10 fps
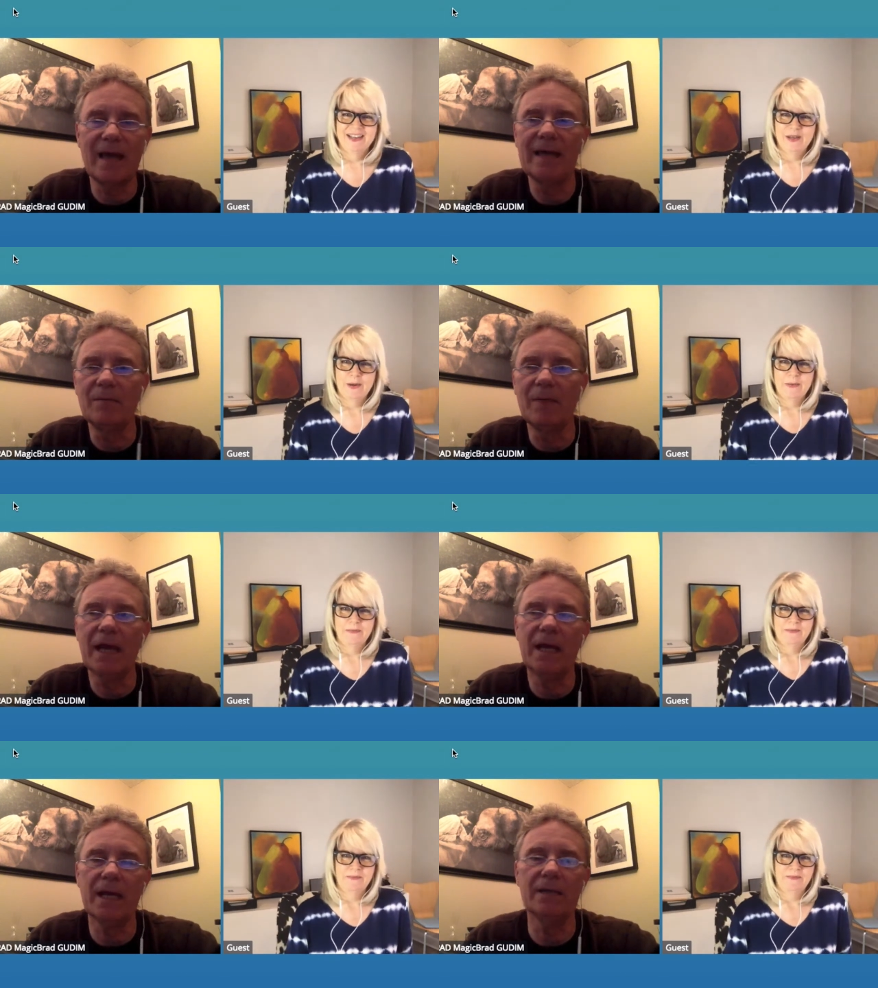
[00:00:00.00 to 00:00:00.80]
Speaker 1: in my
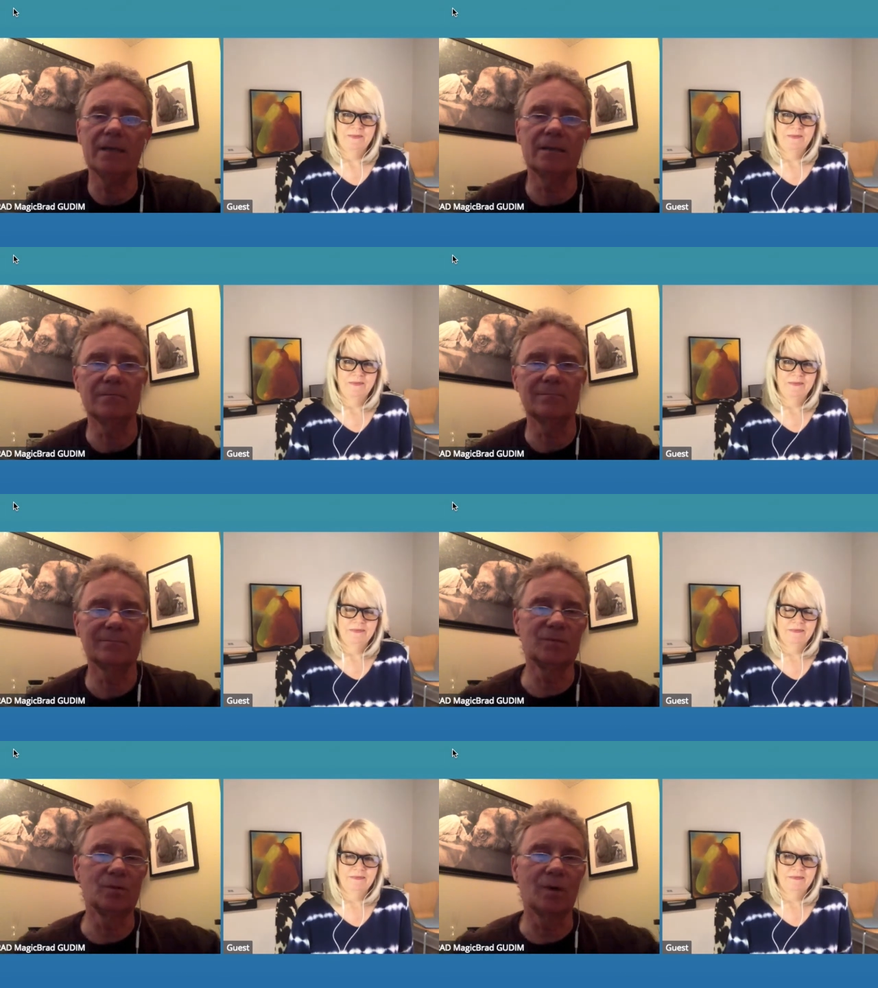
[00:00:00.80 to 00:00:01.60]
head and
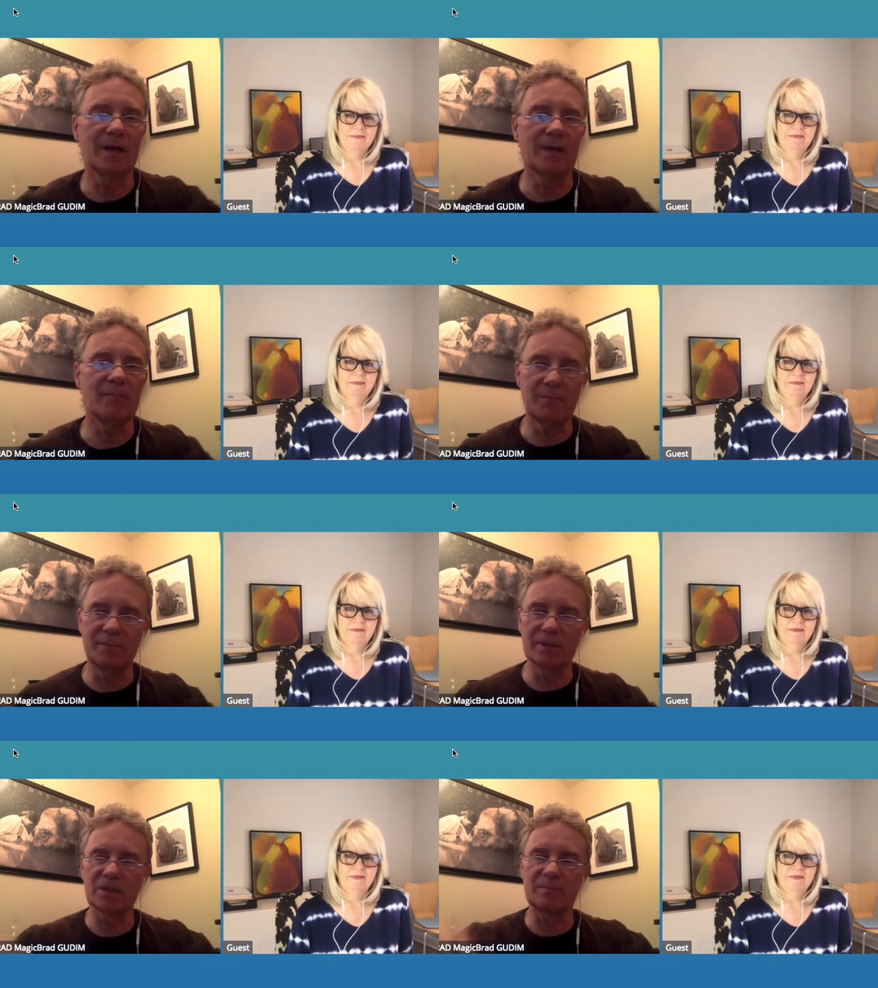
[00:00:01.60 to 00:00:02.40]
do all that, my
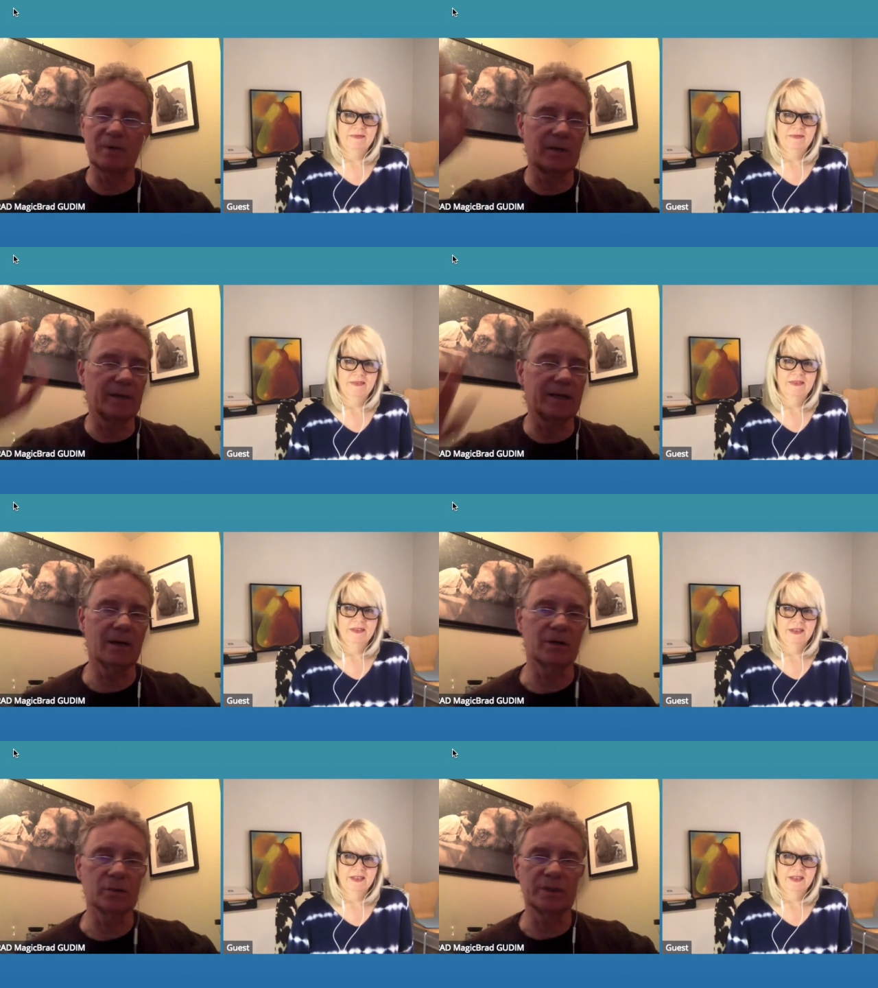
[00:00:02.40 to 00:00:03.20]
business partner right
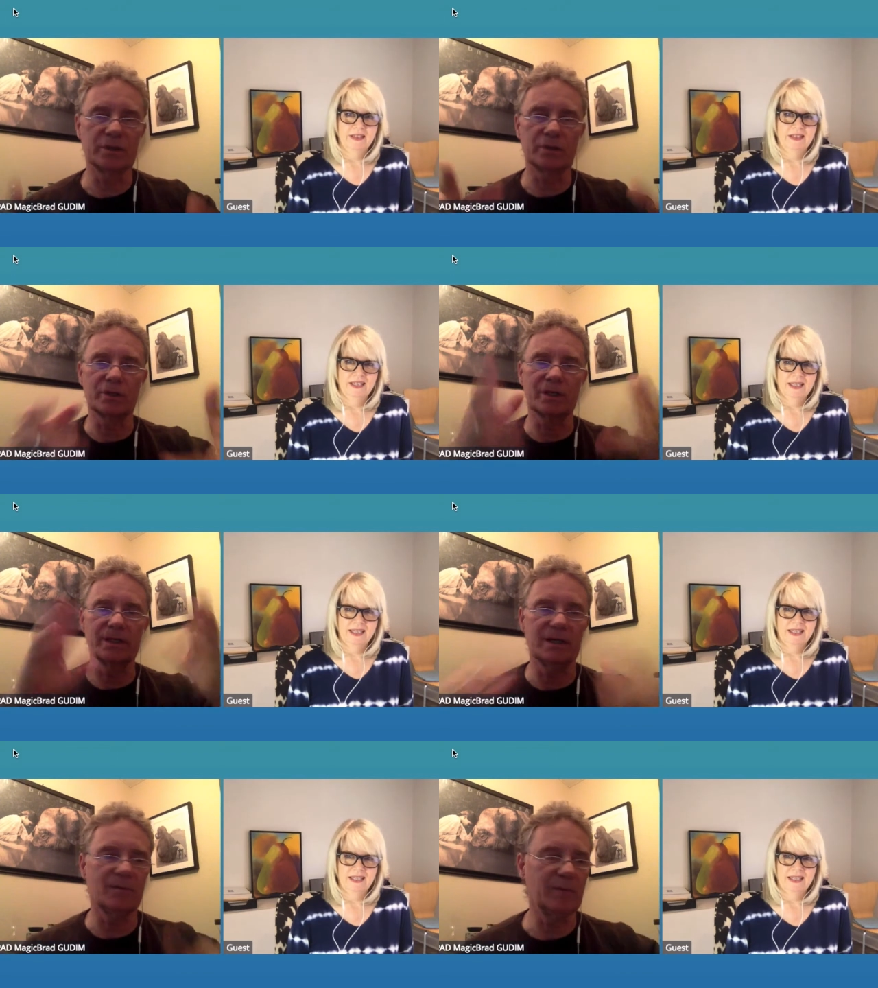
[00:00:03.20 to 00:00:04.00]
now is researching a
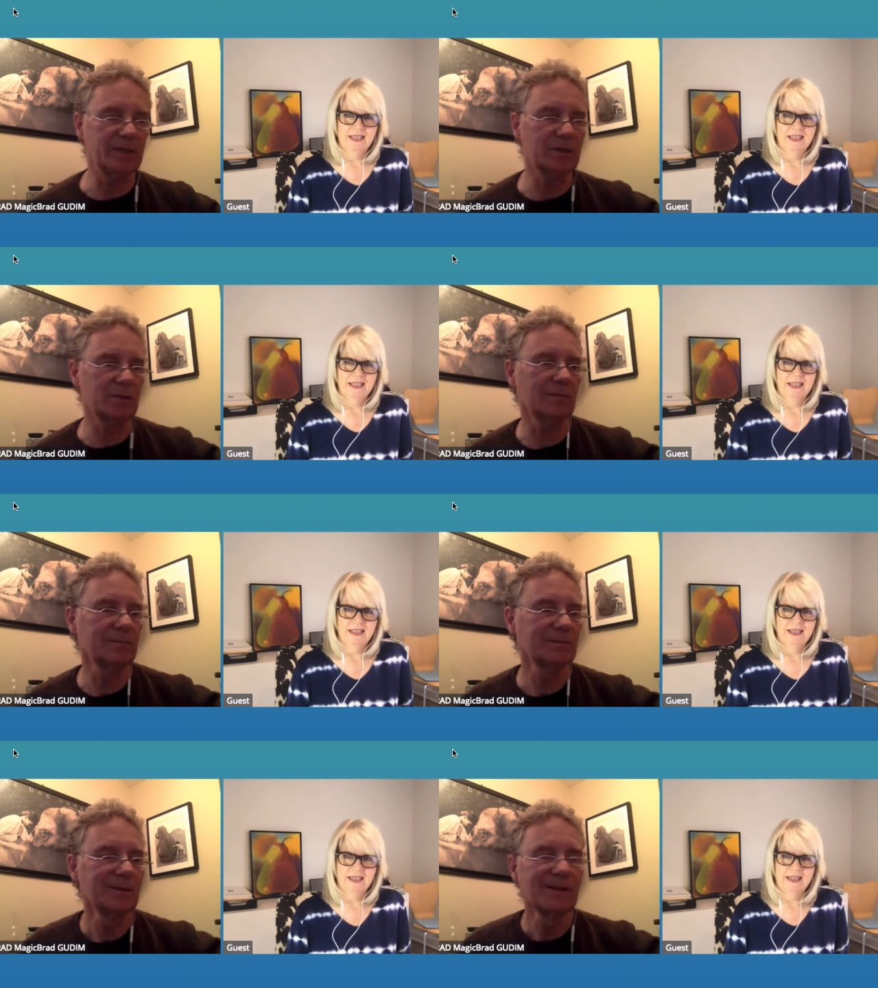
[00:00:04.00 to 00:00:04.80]
database. So
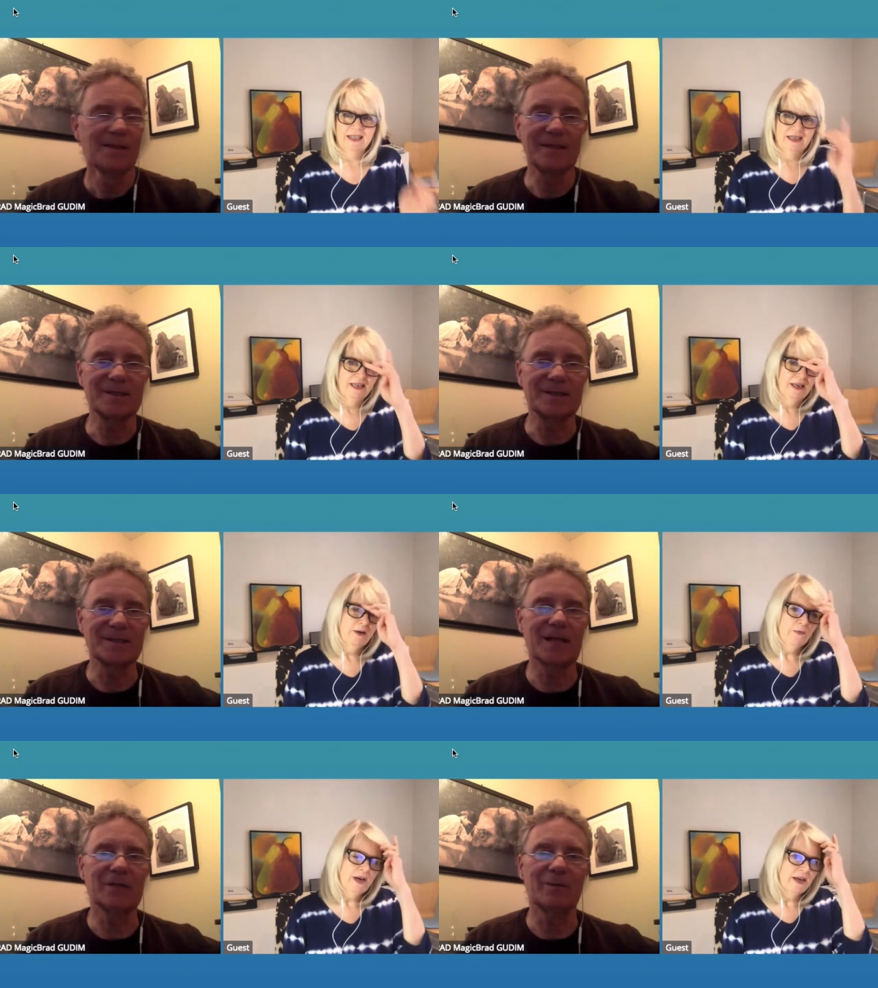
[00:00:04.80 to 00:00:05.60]
that's
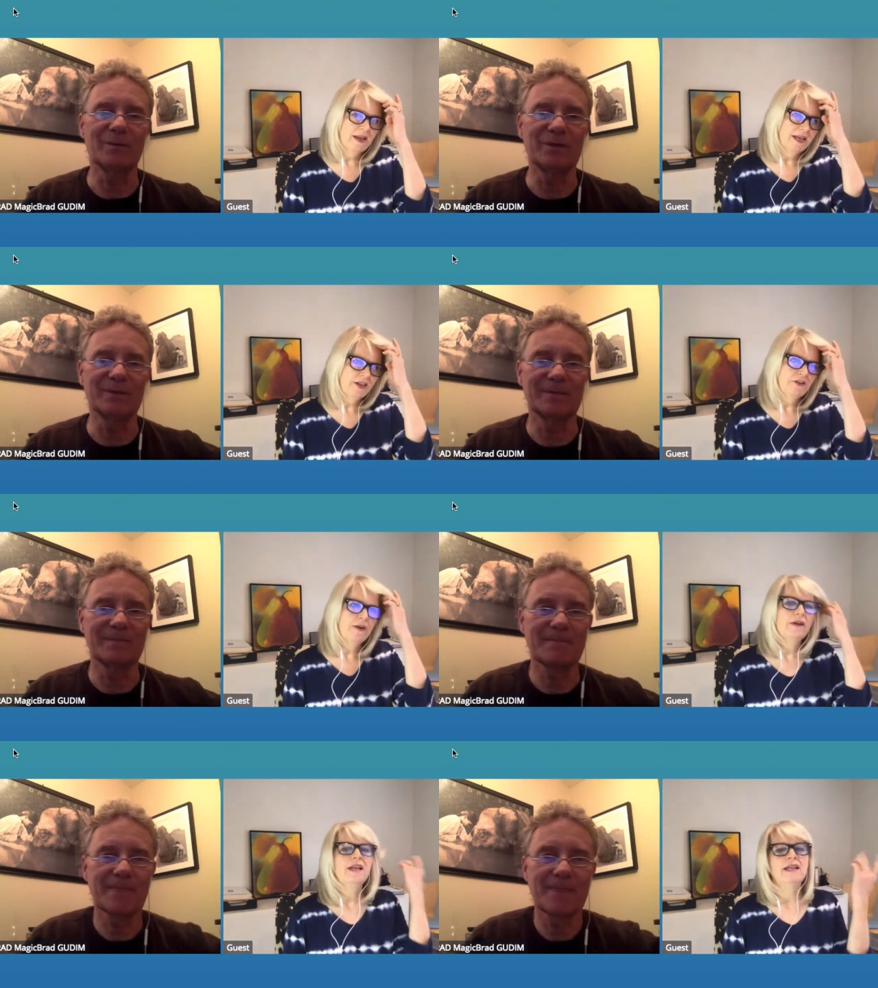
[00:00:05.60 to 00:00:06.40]
exactly well, and
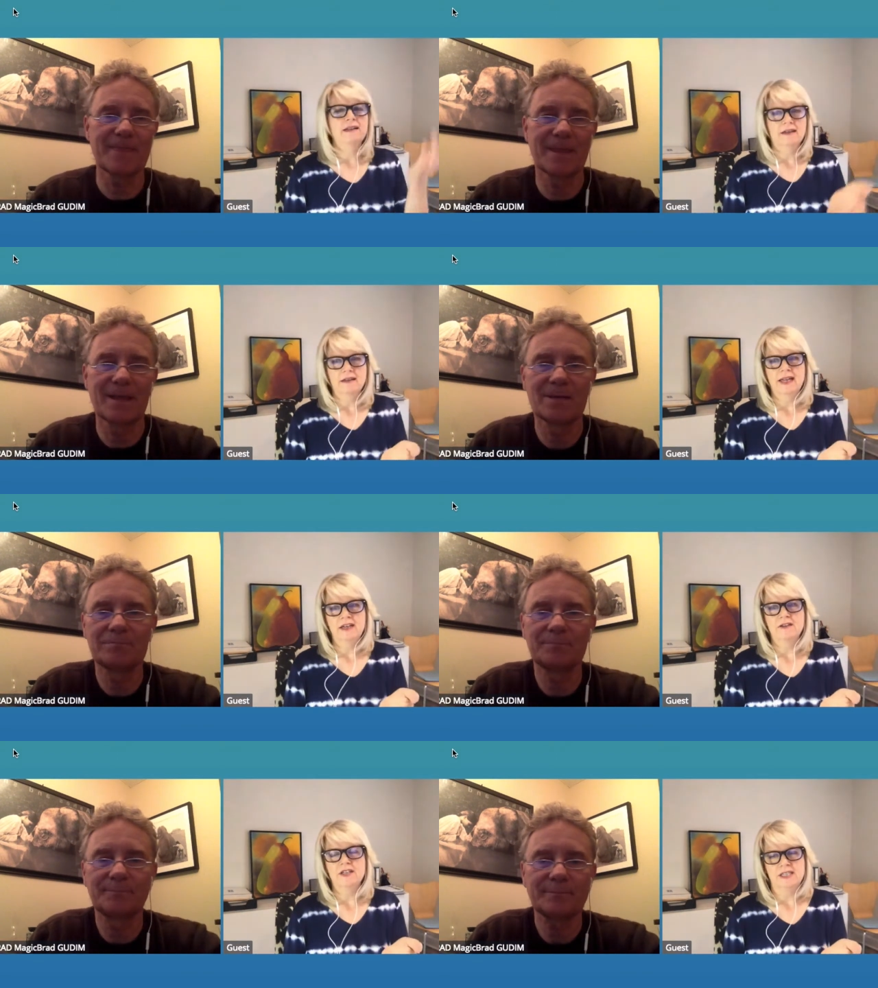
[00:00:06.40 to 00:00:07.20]
Speaker 2: you and like
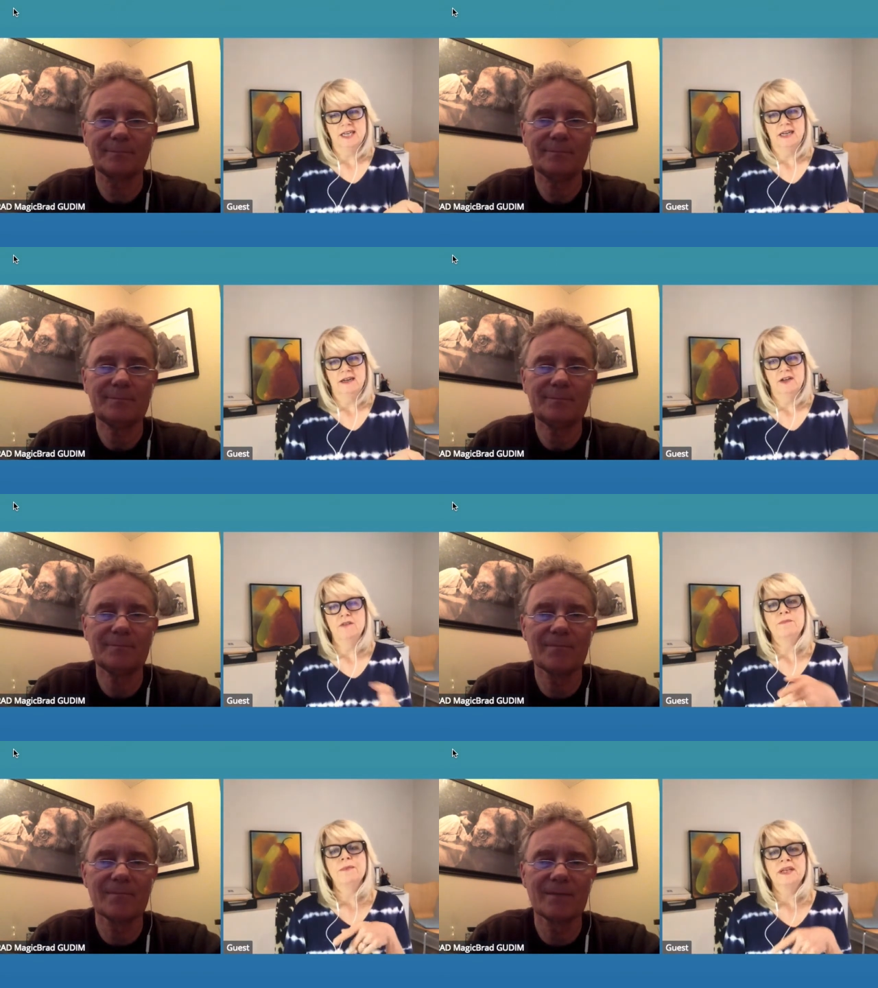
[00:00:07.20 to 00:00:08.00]
you just said,
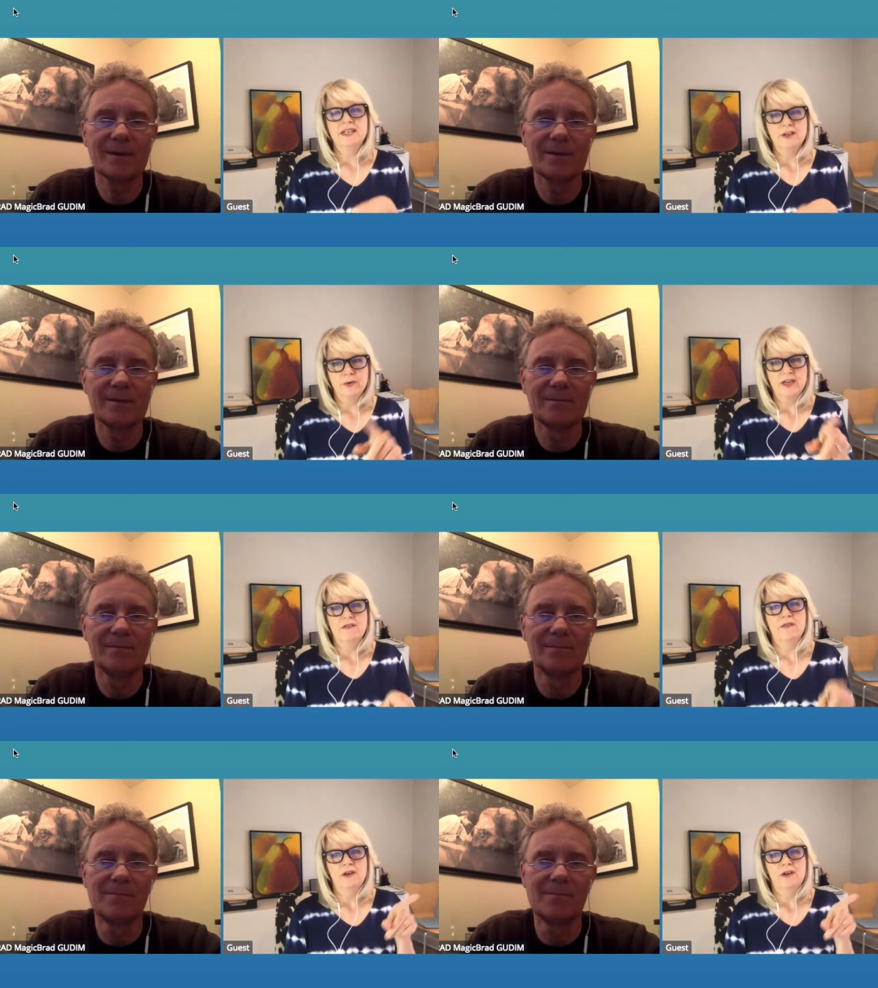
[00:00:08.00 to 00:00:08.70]
you've been doing it for